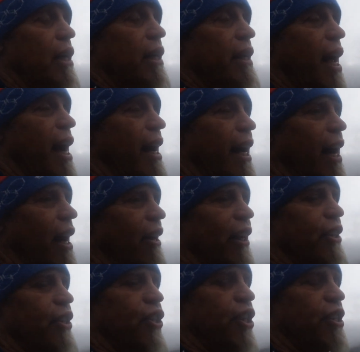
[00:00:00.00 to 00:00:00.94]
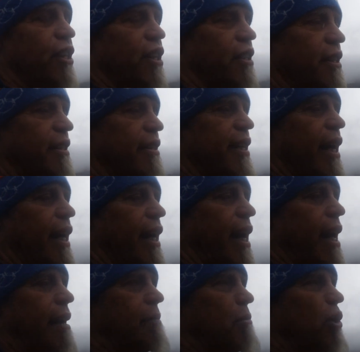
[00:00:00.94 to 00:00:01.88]
Now Helen, she's just a
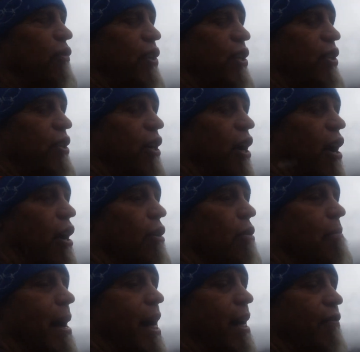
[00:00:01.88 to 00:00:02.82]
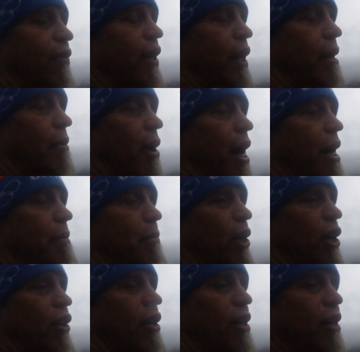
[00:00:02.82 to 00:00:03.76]
secondhand movie star who made the writing
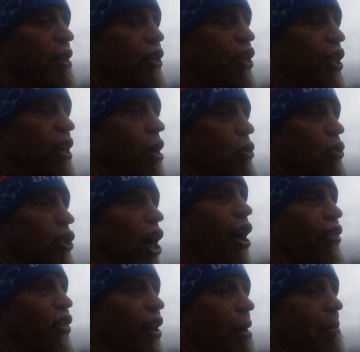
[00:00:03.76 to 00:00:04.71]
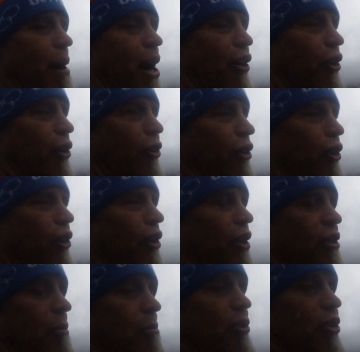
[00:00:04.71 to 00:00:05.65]
book. She knows nothing about nuclearism,